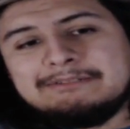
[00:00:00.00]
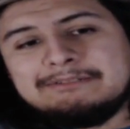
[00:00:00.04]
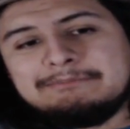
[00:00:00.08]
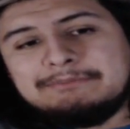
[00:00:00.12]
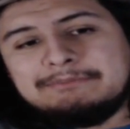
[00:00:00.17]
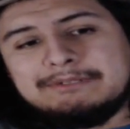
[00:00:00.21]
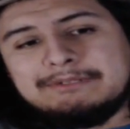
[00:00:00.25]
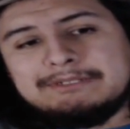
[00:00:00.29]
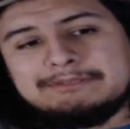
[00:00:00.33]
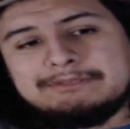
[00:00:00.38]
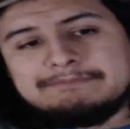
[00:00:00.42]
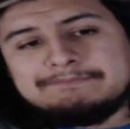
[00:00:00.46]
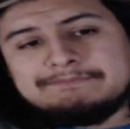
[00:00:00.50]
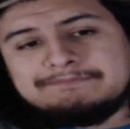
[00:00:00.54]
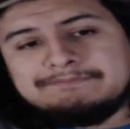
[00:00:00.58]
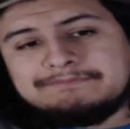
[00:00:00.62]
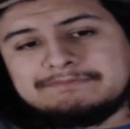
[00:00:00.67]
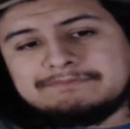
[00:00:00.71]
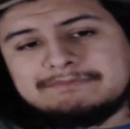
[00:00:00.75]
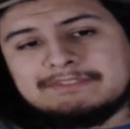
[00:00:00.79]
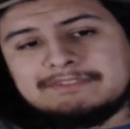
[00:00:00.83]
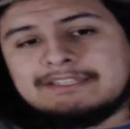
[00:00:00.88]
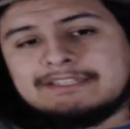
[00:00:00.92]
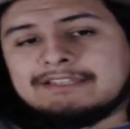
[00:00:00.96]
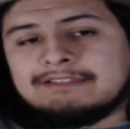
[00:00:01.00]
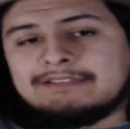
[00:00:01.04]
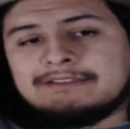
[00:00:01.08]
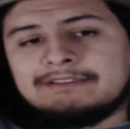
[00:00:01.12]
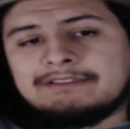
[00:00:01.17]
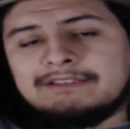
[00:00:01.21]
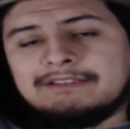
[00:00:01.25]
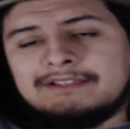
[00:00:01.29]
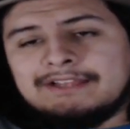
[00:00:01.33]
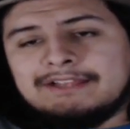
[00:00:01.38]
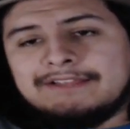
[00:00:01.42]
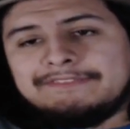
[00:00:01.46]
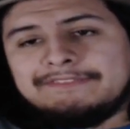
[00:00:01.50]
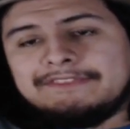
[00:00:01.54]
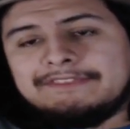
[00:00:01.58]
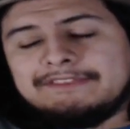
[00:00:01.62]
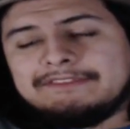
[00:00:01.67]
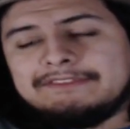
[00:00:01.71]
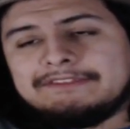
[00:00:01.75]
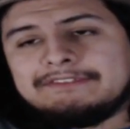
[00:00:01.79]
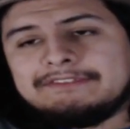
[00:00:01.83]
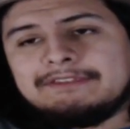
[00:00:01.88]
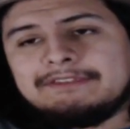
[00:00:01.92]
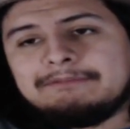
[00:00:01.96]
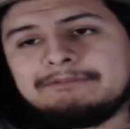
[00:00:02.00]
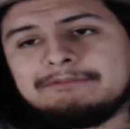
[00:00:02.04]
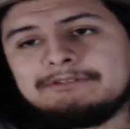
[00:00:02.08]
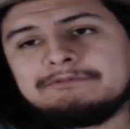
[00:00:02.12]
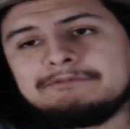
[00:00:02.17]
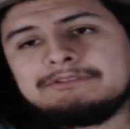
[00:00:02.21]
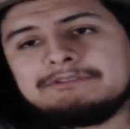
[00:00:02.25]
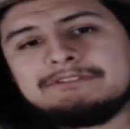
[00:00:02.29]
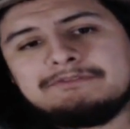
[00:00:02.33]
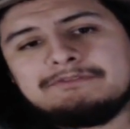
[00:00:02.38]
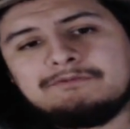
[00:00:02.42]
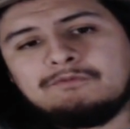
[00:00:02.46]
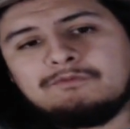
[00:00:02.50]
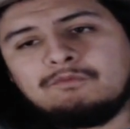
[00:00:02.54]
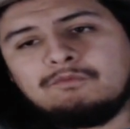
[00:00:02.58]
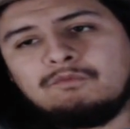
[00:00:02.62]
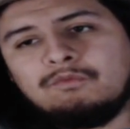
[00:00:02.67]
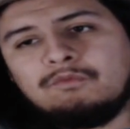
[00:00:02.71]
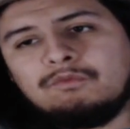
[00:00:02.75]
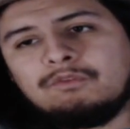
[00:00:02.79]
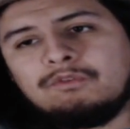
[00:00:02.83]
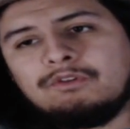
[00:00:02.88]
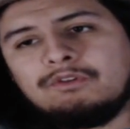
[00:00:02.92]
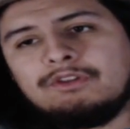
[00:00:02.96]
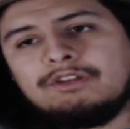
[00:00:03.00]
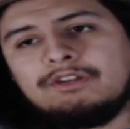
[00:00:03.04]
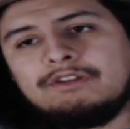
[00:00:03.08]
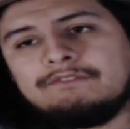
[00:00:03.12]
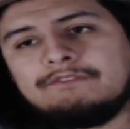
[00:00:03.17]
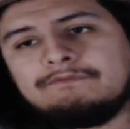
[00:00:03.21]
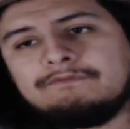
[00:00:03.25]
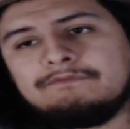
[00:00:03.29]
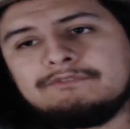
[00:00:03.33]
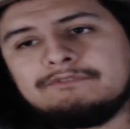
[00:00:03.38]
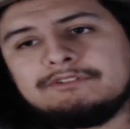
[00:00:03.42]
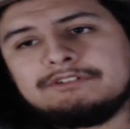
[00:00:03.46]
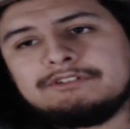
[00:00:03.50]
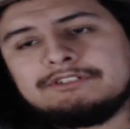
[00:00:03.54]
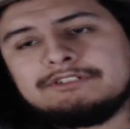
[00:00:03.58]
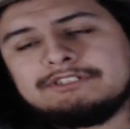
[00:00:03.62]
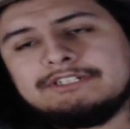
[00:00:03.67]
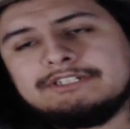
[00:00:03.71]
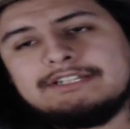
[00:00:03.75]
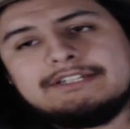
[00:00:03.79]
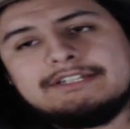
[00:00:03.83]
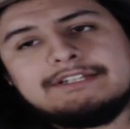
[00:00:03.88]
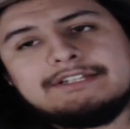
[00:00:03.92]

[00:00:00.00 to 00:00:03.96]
But I think this episode was good for